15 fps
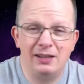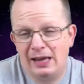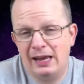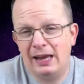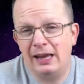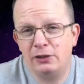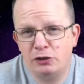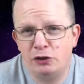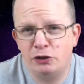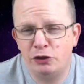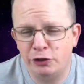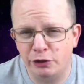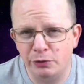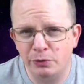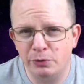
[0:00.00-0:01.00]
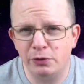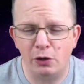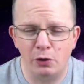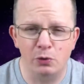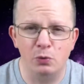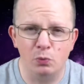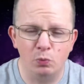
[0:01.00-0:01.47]
had to choose
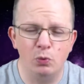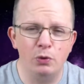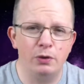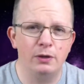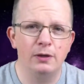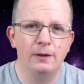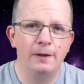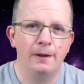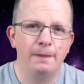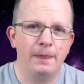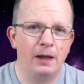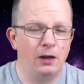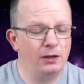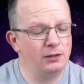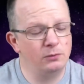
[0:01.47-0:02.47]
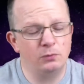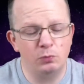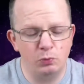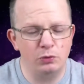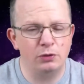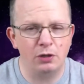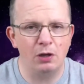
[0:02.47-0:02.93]
who would, I
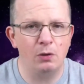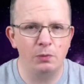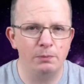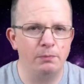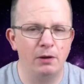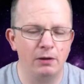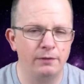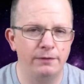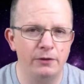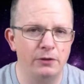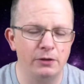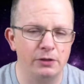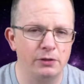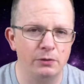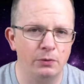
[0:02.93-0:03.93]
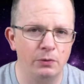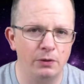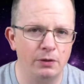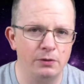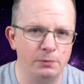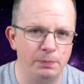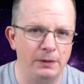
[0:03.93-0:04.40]
would go with Mark Fergus and Hawk
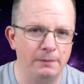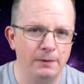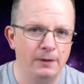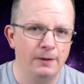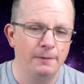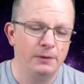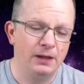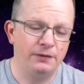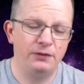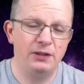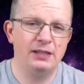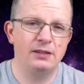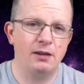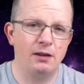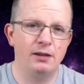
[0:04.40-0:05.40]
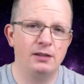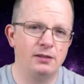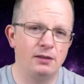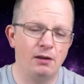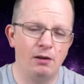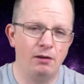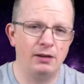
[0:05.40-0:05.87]
Osby. If these guys
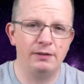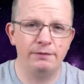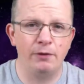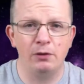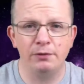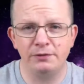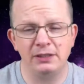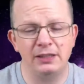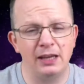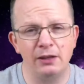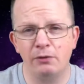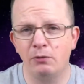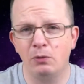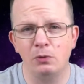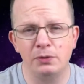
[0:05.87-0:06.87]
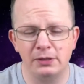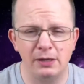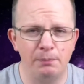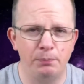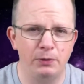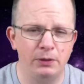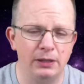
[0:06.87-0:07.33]
are involved together or
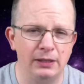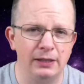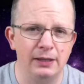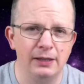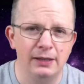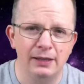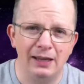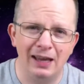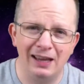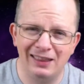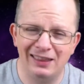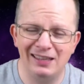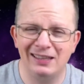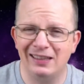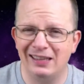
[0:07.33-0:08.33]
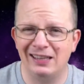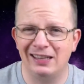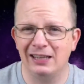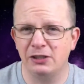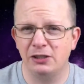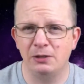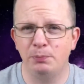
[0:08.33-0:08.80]
separately, I think they could
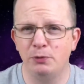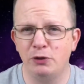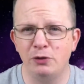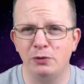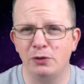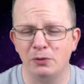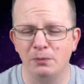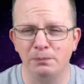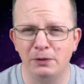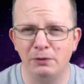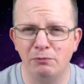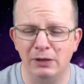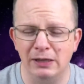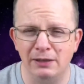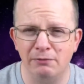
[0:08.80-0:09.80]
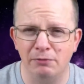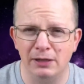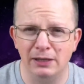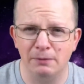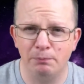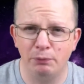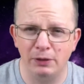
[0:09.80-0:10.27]
actually produce something really,
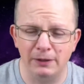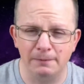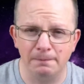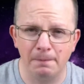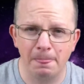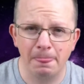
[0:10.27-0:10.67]
really brilliant.